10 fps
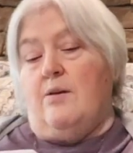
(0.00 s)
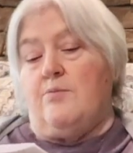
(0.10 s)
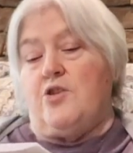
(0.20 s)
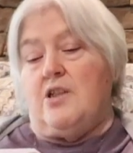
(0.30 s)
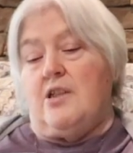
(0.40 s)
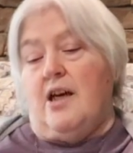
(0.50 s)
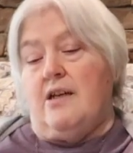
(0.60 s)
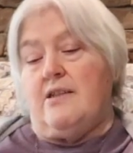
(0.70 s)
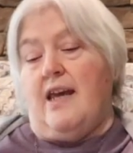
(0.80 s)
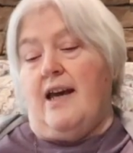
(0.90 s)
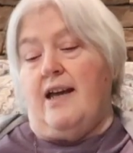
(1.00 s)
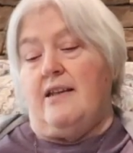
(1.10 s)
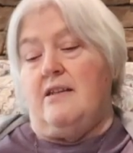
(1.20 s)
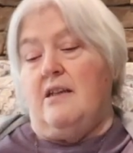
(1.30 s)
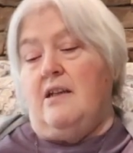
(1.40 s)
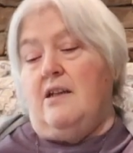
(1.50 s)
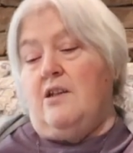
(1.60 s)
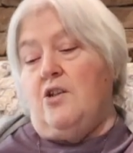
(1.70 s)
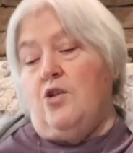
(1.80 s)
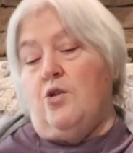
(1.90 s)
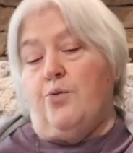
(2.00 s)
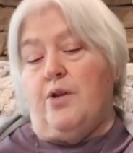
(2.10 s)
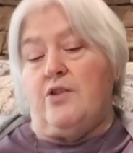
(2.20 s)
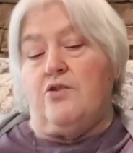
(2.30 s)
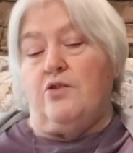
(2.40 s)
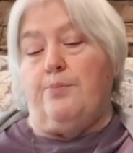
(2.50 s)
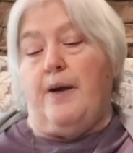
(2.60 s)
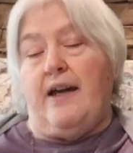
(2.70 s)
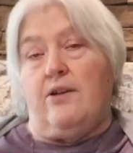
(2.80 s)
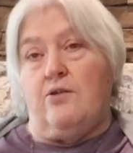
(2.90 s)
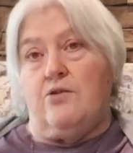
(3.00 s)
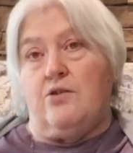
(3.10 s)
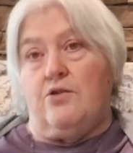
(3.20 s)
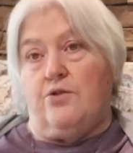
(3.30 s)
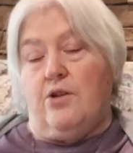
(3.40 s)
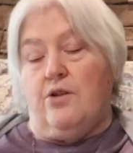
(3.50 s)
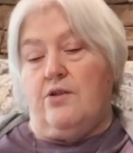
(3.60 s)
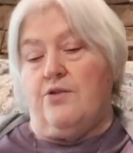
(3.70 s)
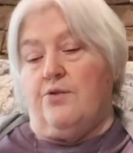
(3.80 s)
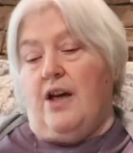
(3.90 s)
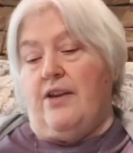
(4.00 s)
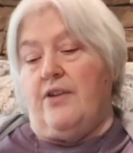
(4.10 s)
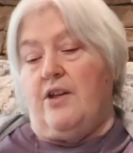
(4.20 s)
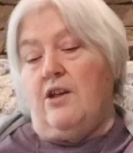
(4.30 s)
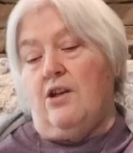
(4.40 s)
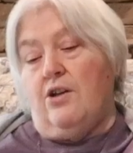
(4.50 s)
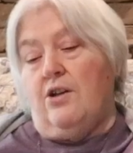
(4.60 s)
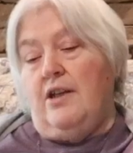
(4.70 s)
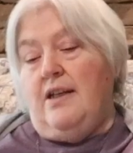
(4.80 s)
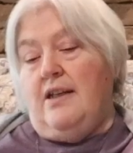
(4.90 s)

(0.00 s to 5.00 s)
She does add new original pattern tutorials throughout the year,